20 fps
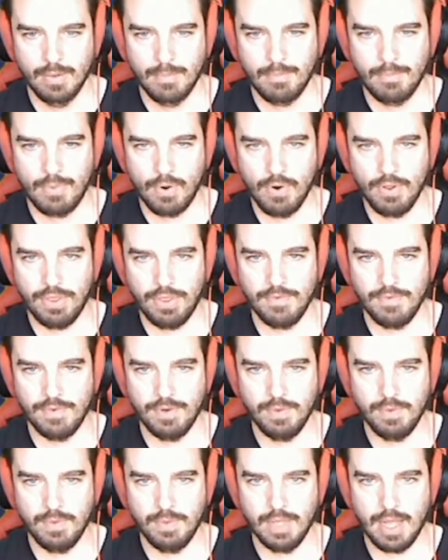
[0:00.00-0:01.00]
Birth of
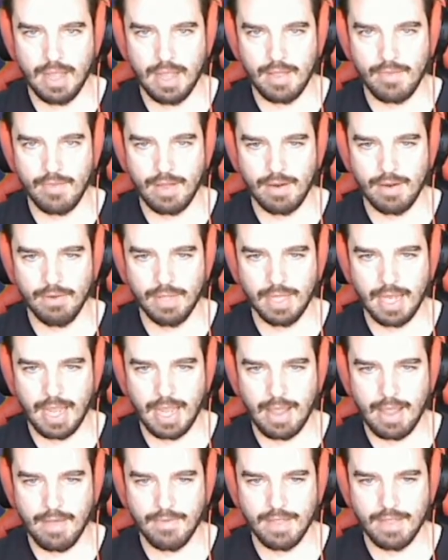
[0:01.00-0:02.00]
New Life. I don't think I
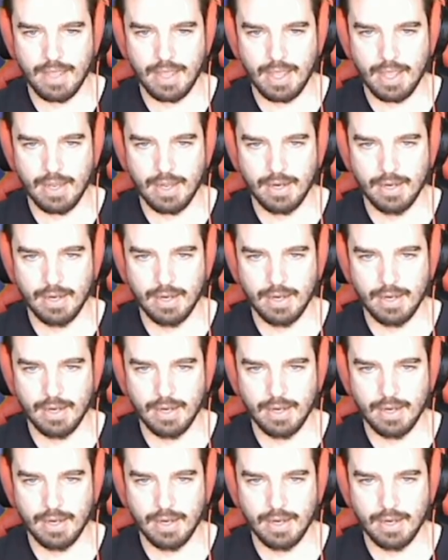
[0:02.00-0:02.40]
have that yet.